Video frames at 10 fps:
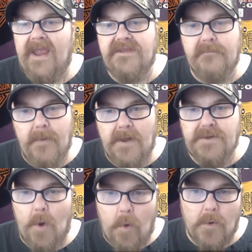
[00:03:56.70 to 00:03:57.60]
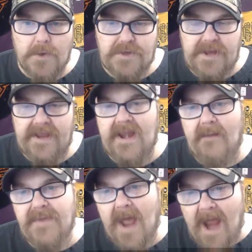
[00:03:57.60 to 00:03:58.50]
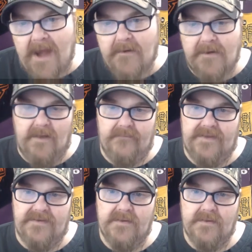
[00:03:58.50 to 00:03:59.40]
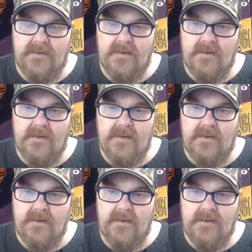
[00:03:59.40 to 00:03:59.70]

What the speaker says: It's a bunch of horse shit. I'm tired of it.